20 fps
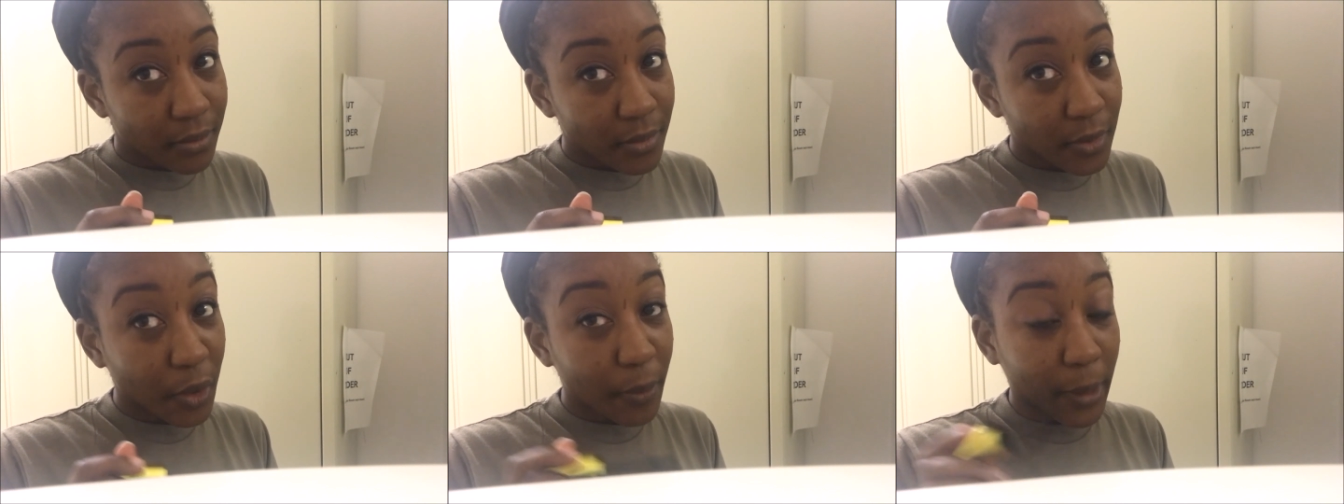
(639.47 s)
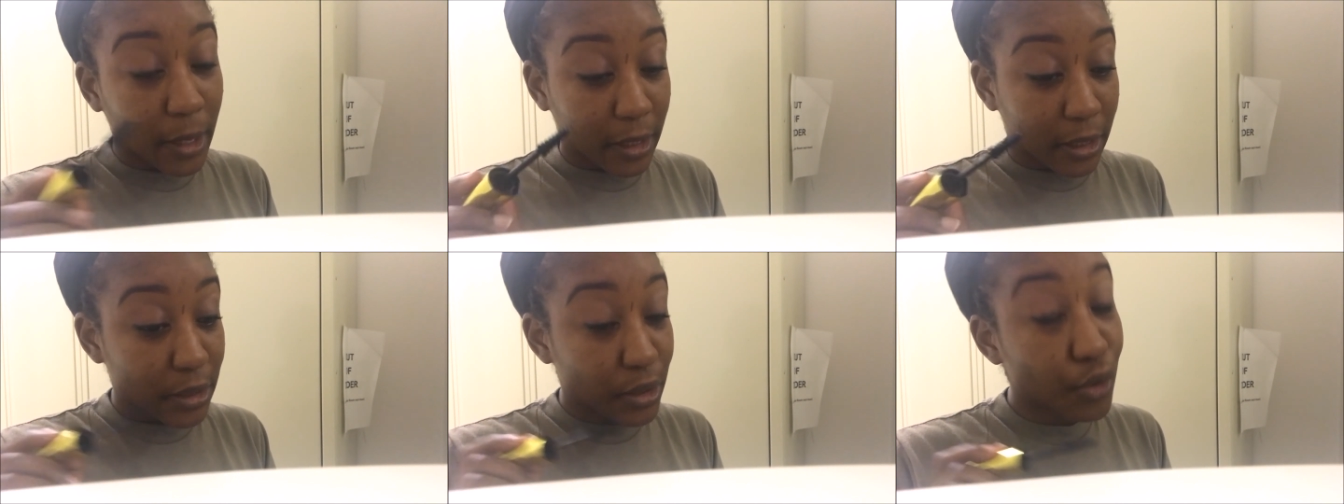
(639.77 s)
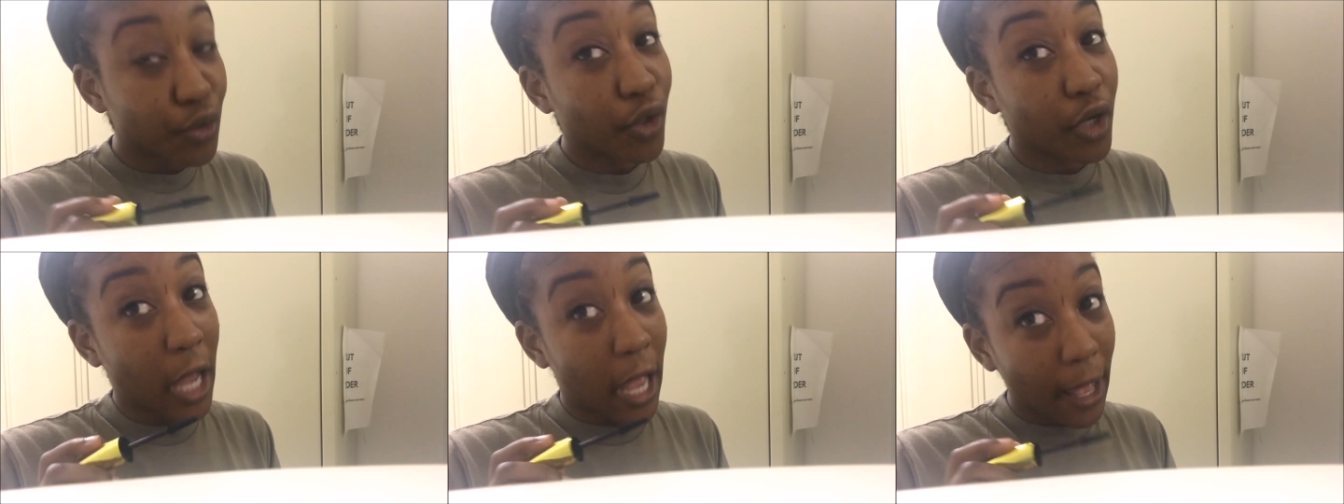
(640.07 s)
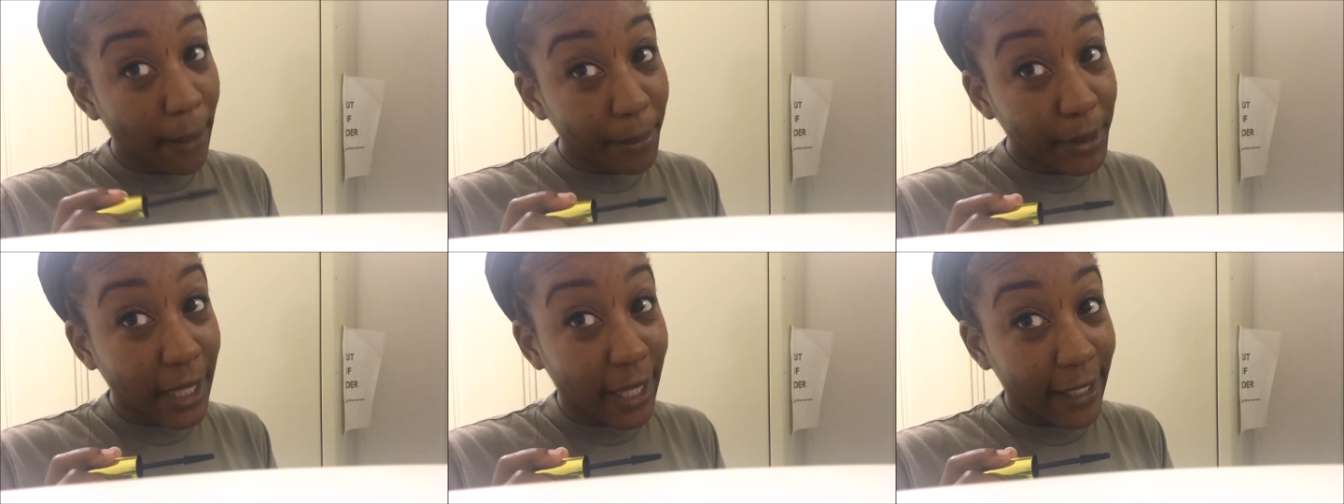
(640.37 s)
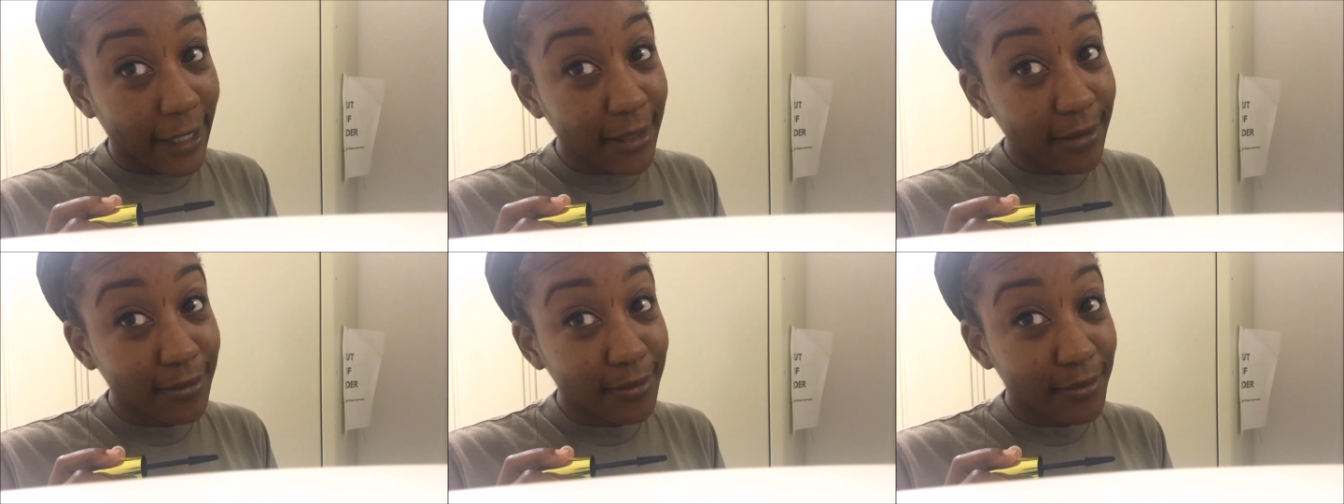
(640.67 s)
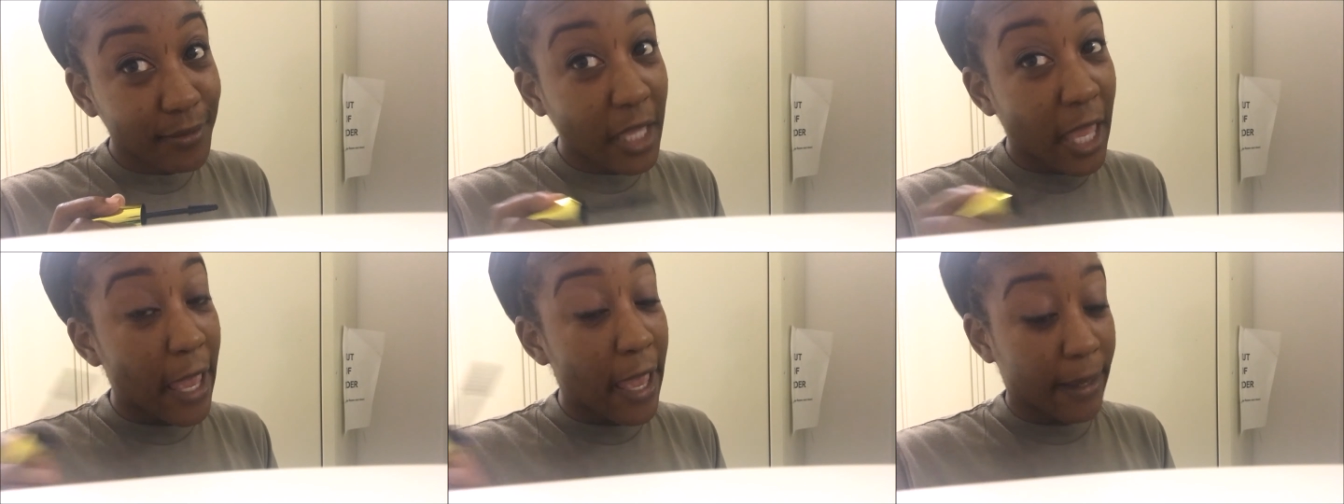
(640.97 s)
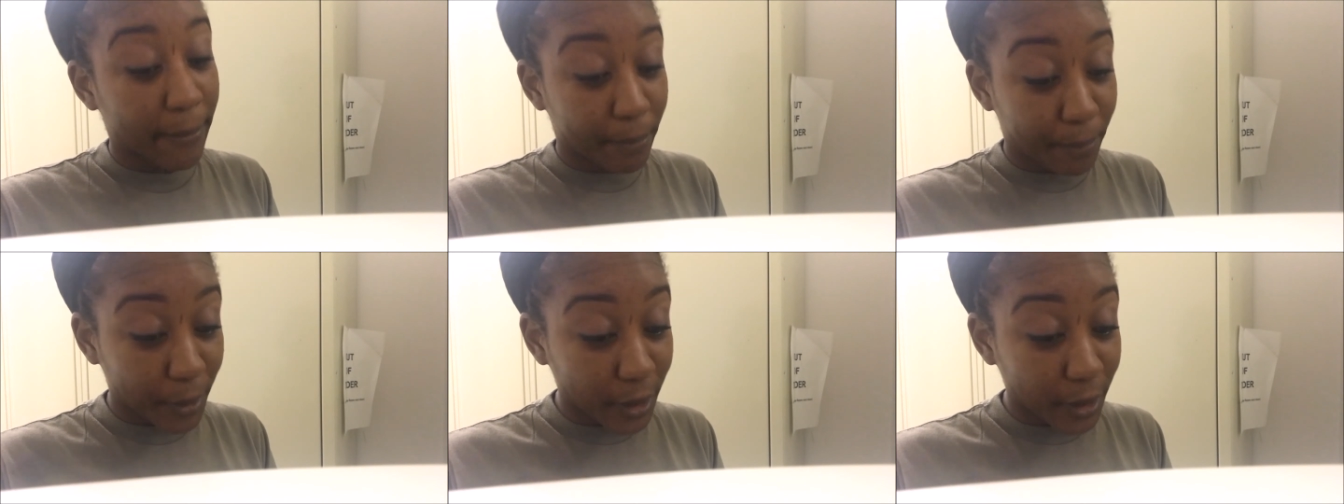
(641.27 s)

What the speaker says: You better get you a hot plate and